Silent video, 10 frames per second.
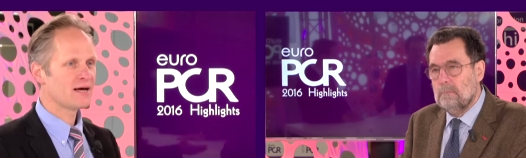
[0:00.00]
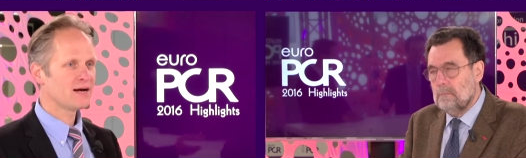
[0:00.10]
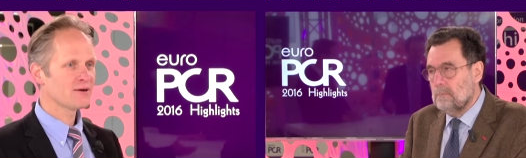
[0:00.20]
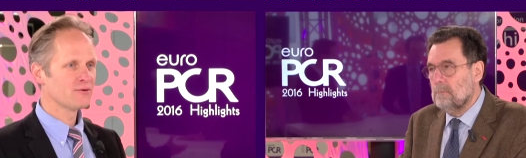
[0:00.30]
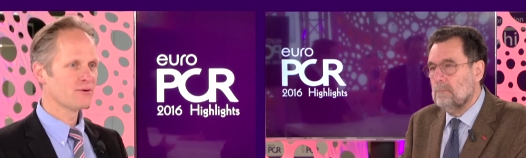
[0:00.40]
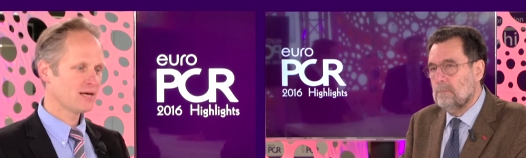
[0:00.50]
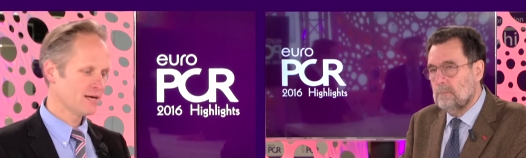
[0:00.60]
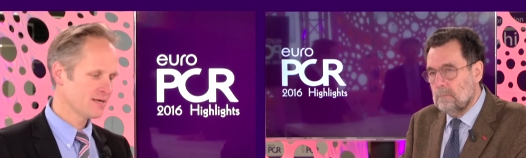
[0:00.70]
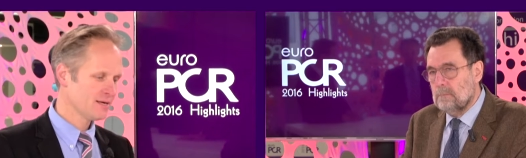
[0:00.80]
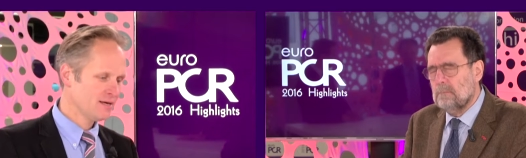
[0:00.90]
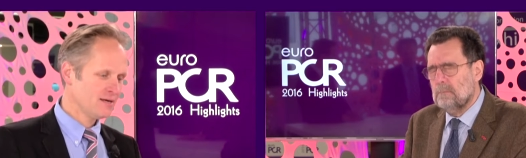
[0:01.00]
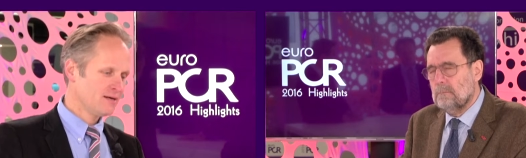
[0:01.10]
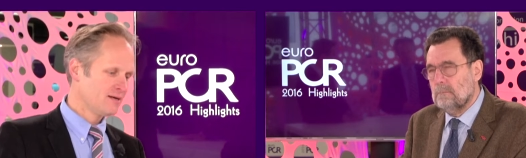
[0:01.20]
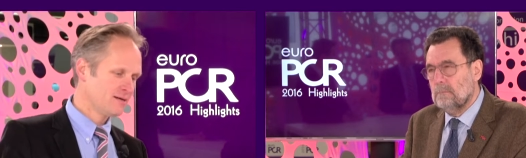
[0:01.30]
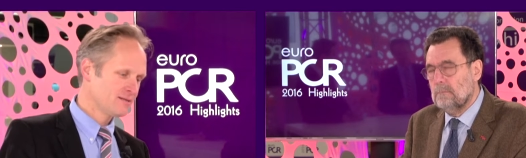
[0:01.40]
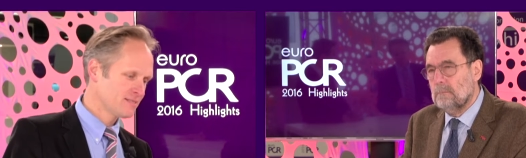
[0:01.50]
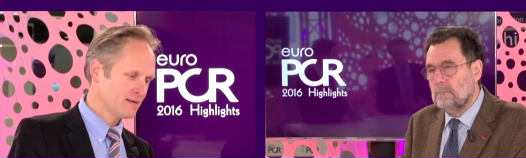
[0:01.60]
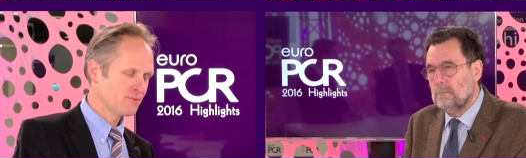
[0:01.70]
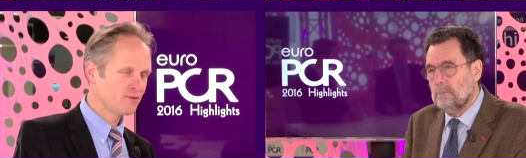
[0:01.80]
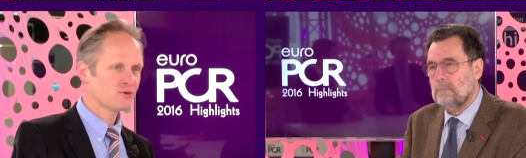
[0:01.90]
Speaker 1: argue like. Mm. Uh,
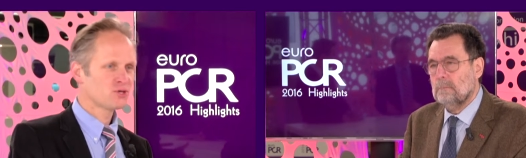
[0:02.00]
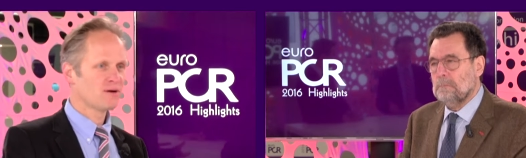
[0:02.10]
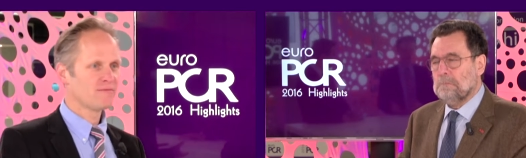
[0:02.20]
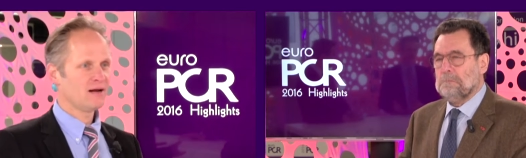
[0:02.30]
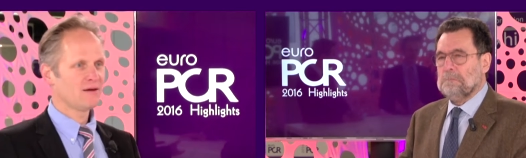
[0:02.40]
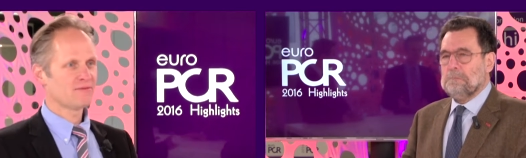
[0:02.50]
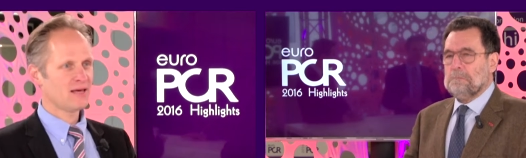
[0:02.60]
some surgical valves